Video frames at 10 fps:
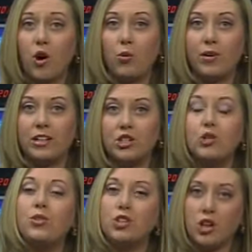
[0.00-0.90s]
open
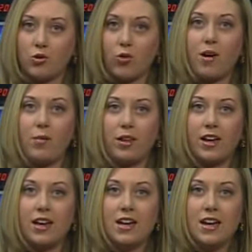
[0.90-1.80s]
to the general
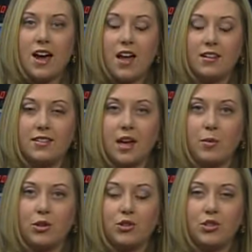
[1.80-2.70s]
public. Holly
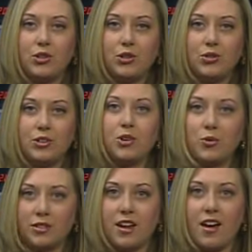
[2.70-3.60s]
Samuels, 2 News, on
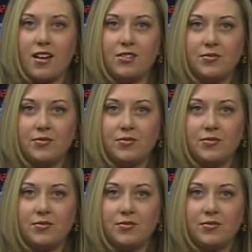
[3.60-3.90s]
your side.